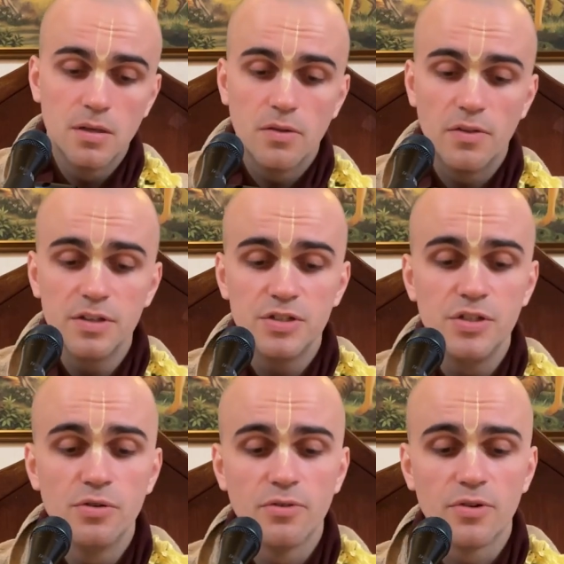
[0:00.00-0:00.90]
This
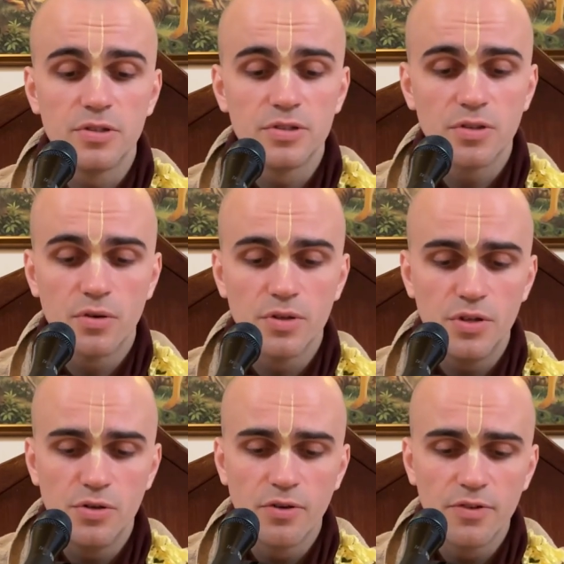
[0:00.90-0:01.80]
universe, or the
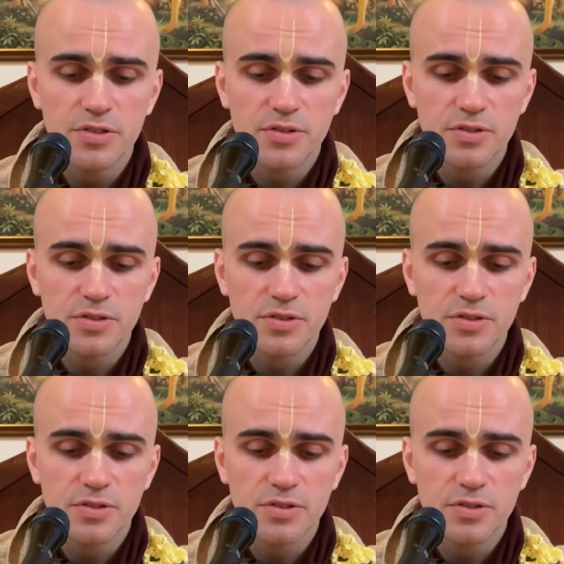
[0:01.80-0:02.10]
universal